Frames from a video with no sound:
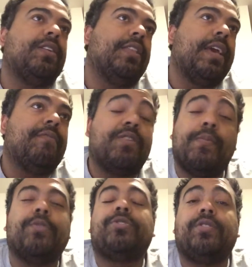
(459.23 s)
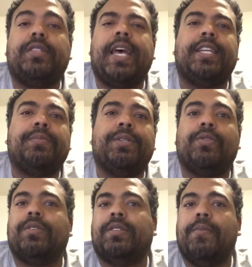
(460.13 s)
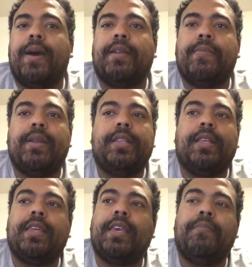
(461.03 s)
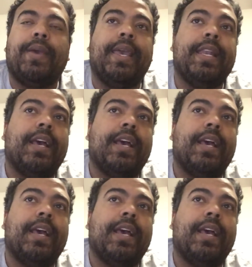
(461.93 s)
They have an emotional attachment towards the amount of money that they get paid.